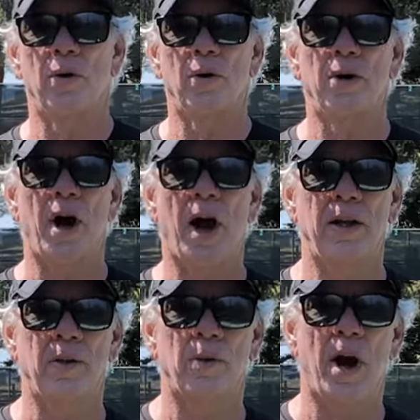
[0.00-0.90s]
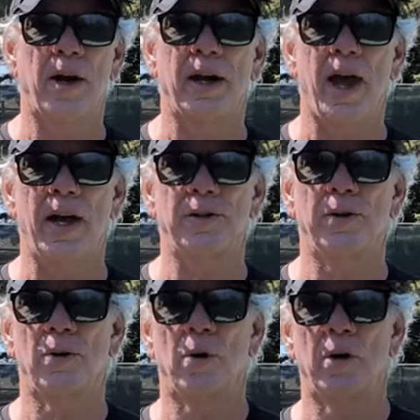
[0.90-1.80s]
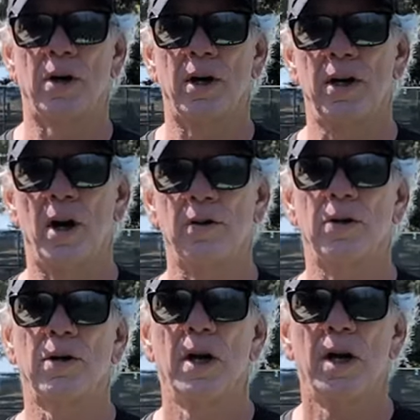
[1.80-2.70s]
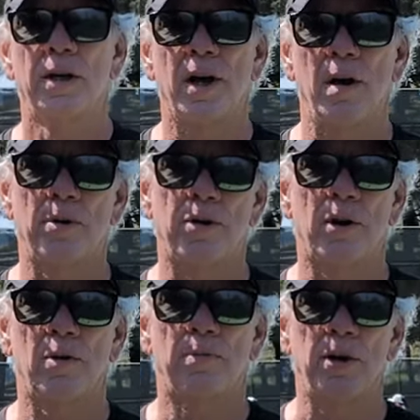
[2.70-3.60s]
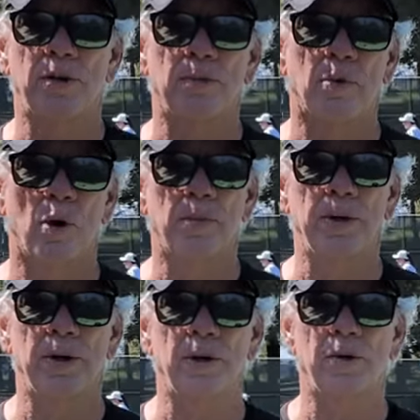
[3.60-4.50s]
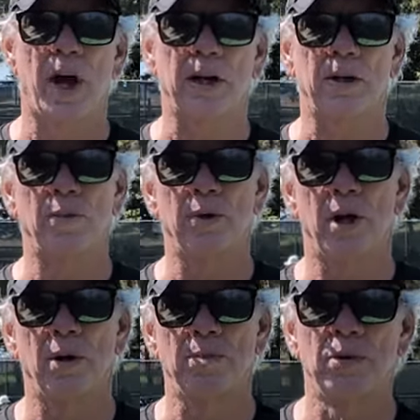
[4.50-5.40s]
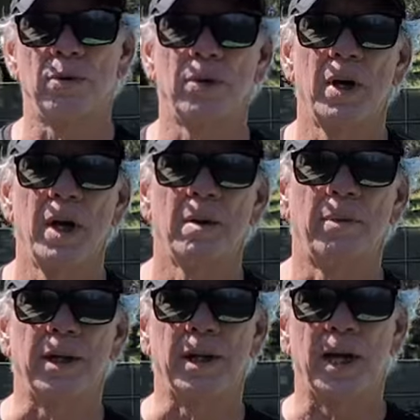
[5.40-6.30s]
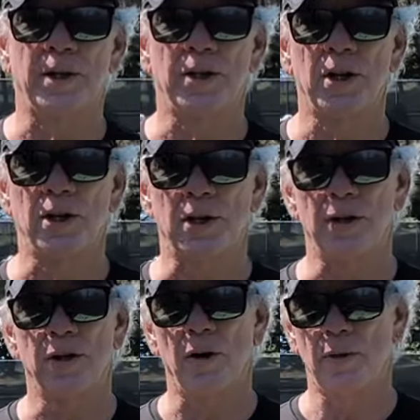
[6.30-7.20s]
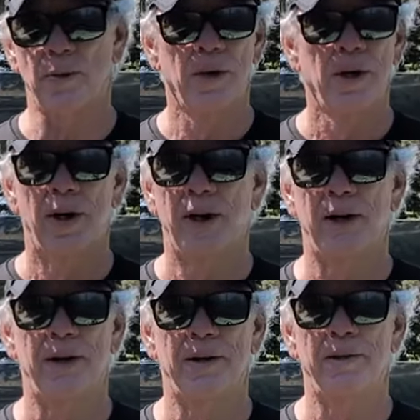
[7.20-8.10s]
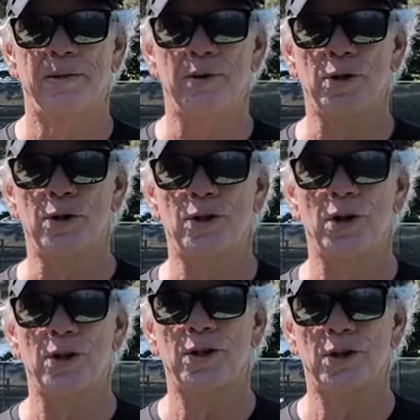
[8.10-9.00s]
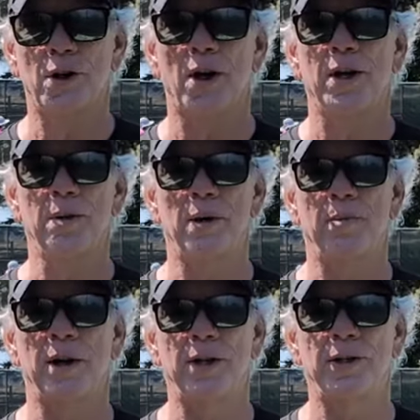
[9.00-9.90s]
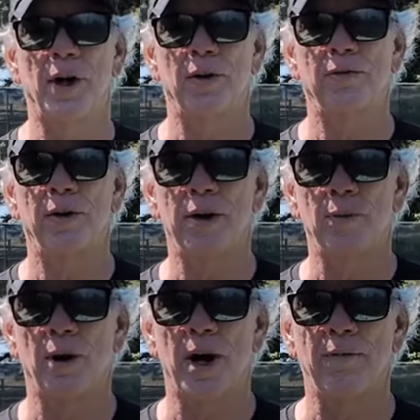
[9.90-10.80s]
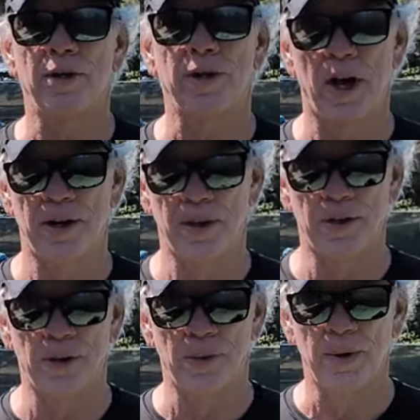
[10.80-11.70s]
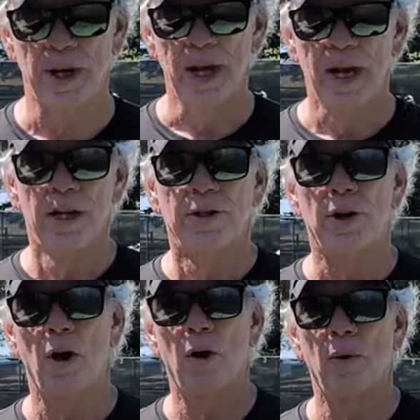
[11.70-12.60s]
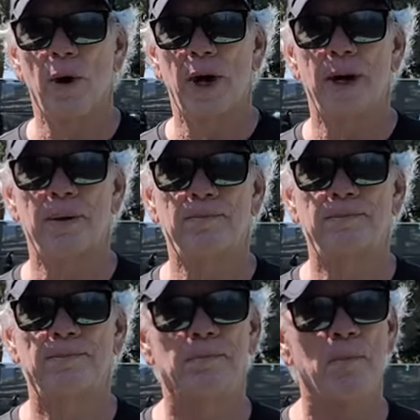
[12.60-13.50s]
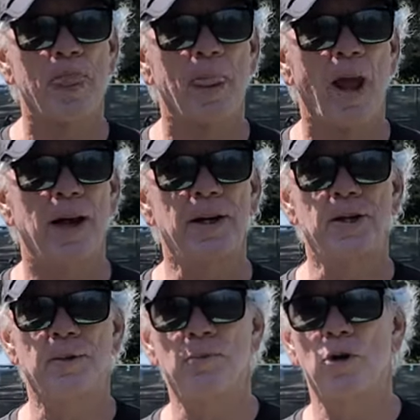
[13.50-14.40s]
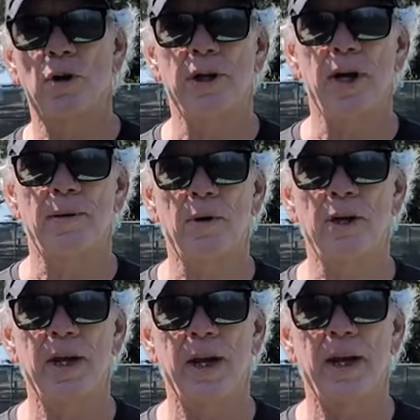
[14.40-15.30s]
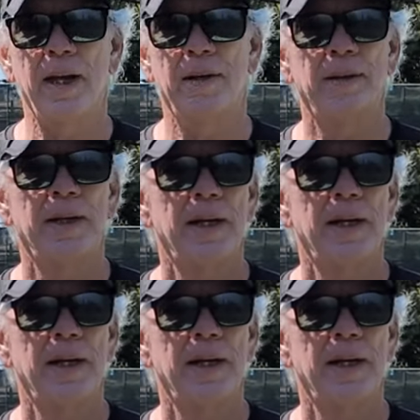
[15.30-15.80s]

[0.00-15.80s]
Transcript: or hyaluronic acid or another type of therapy is appropriate. Your doctor will help you make that decision. So this is just talking about myself and what I've decided to do. So I did some drilling on Monday.